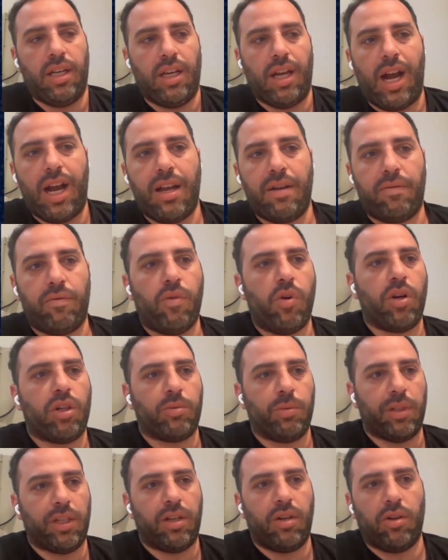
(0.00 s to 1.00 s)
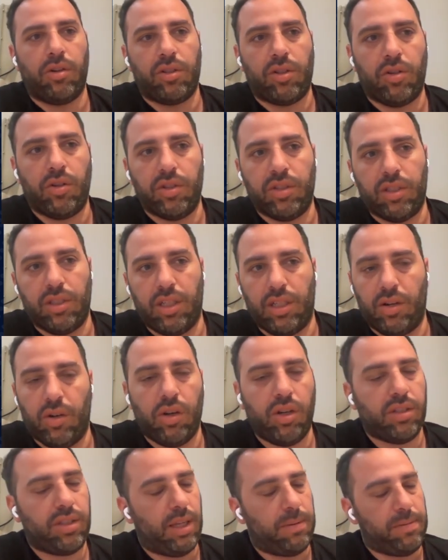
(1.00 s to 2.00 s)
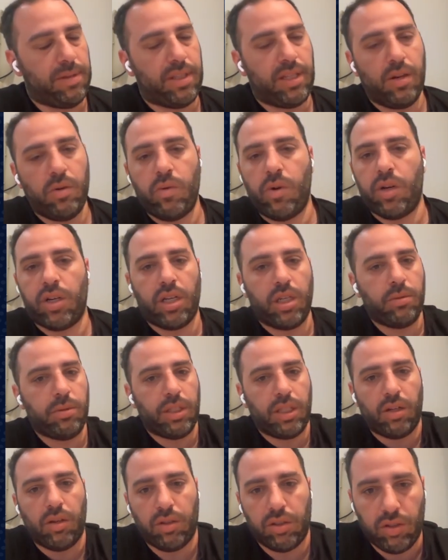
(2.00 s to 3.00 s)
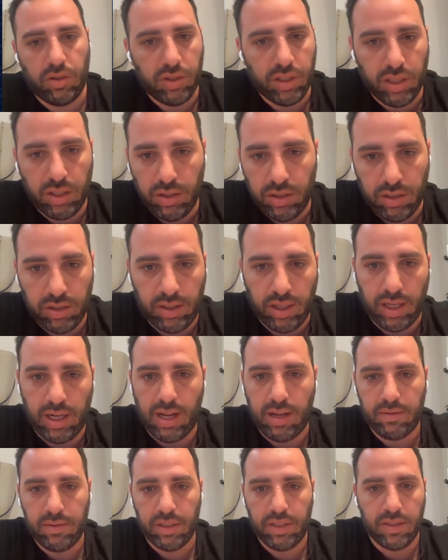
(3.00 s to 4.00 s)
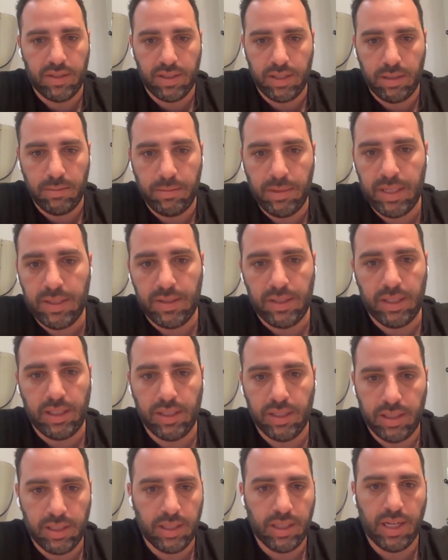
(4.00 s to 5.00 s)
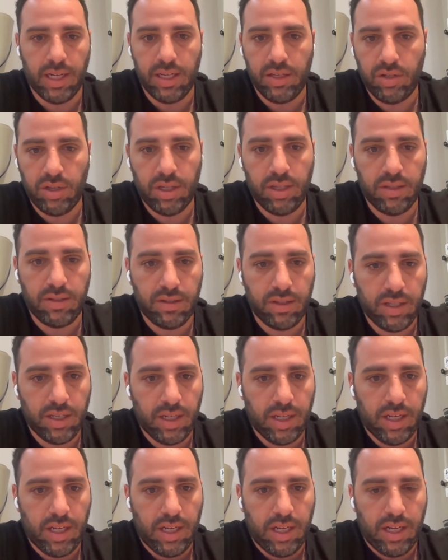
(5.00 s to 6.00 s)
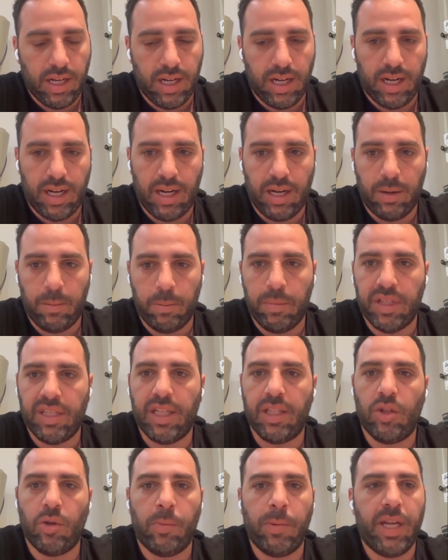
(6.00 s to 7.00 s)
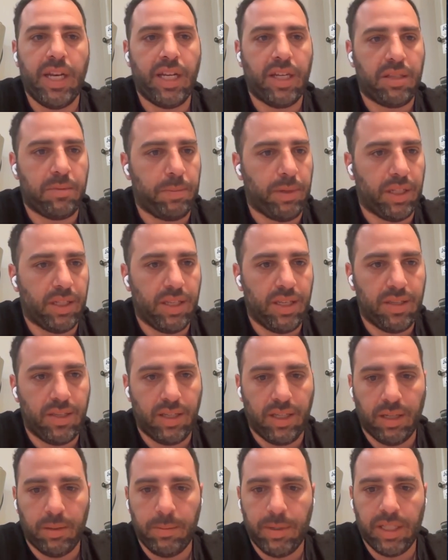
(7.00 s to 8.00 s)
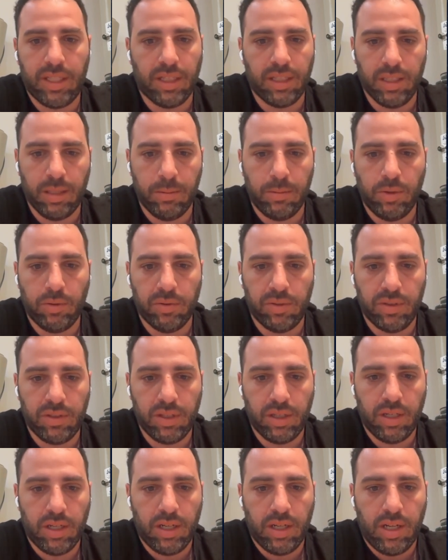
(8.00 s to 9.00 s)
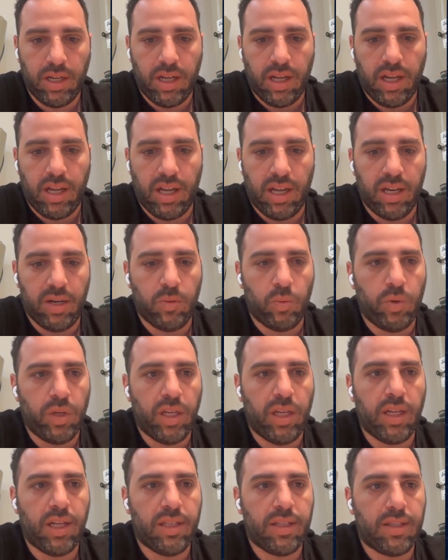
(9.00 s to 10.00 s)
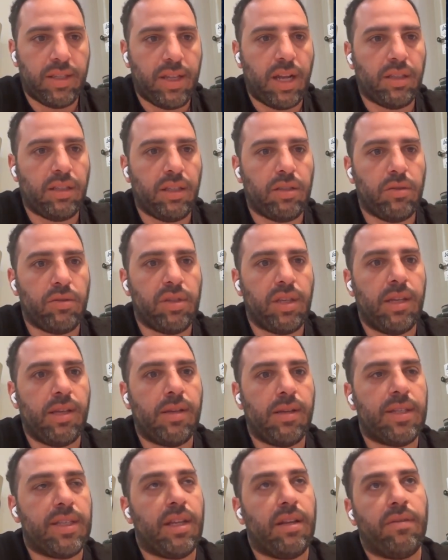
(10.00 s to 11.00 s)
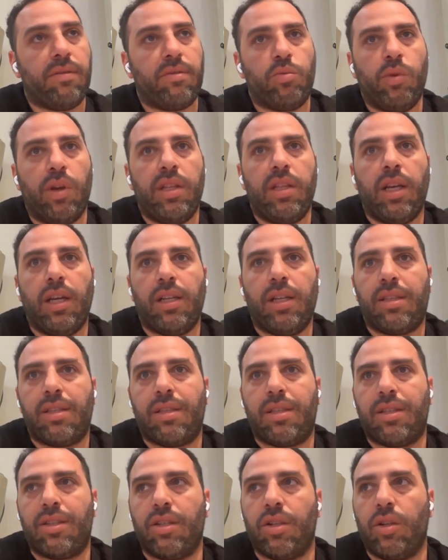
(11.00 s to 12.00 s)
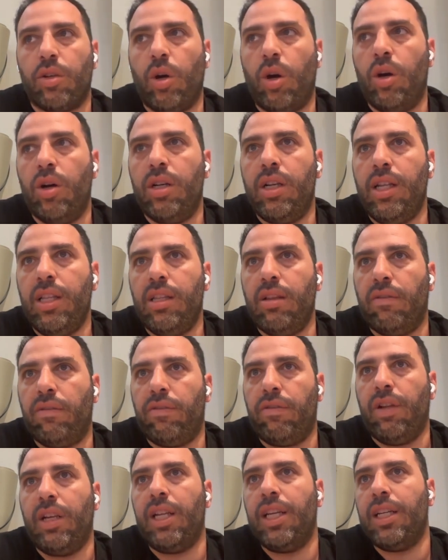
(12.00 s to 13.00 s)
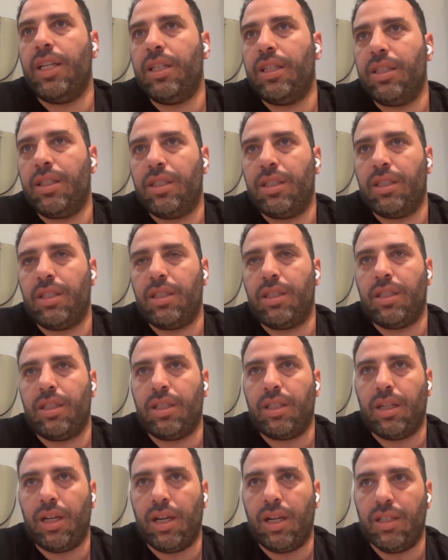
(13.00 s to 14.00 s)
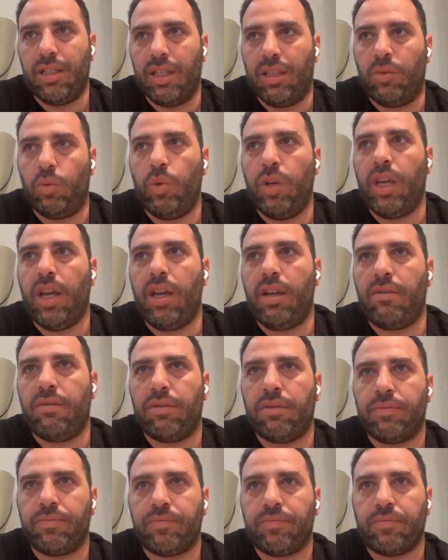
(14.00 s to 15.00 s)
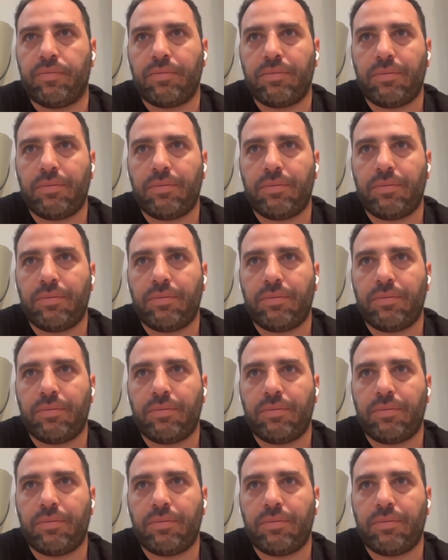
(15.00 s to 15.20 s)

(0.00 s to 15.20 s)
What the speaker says: I have worked with Cloud Code a lot. I'm still working with Cloud Code a lot. I love it. It's an amazing agent. but the domain expertise here mattered the most. And we started to say to ourselves whether it's only the feeling that we have